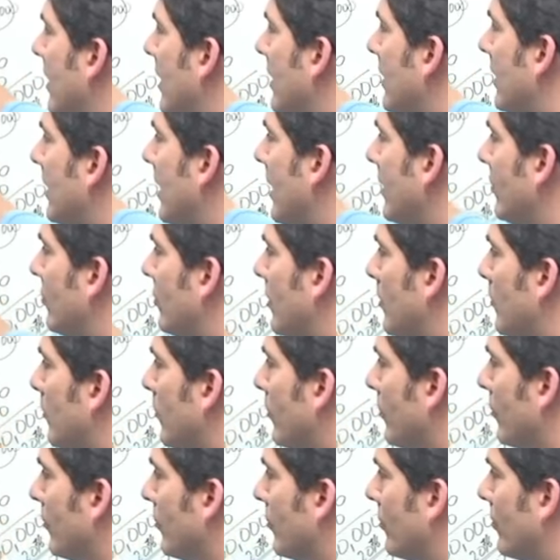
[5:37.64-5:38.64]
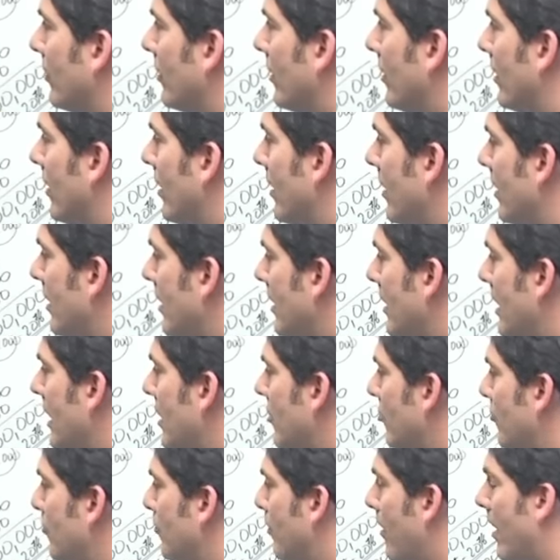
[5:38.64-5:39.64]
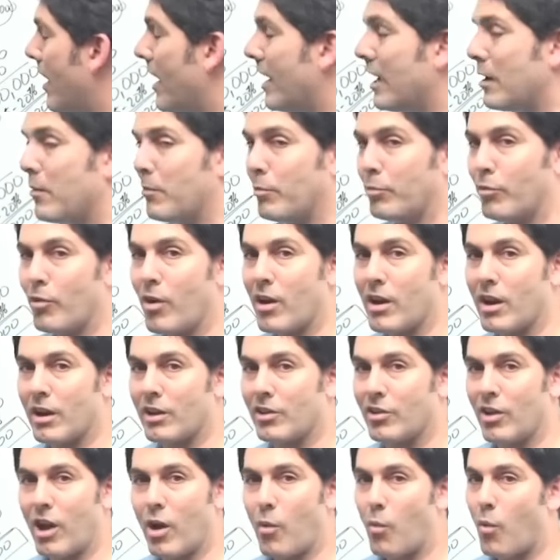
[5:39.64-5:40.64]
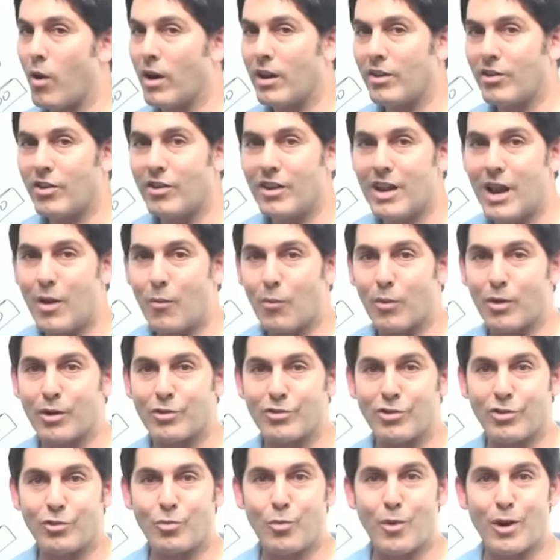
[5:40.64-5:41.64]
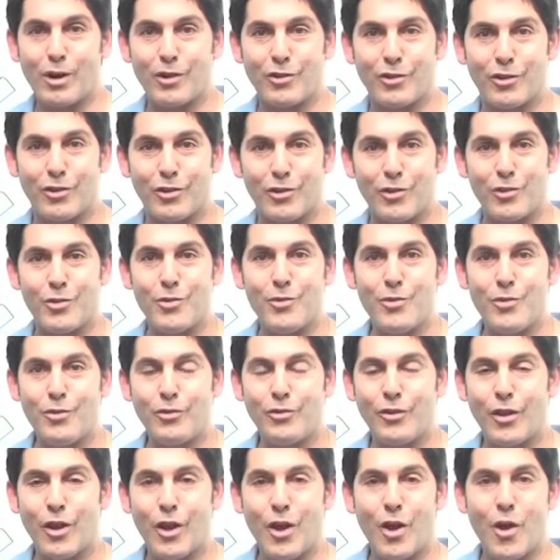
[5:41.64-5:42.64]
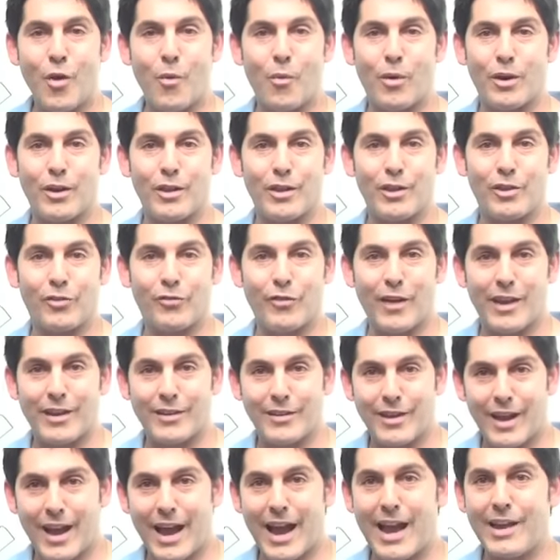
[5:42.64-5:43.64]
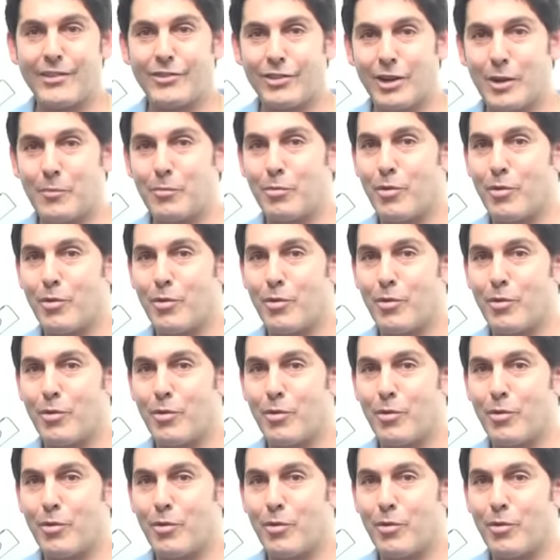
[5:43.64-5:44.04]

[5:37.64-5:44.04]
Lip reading: 10 customers, each buying product, not wanting to network, just wanting to use one of these fantastic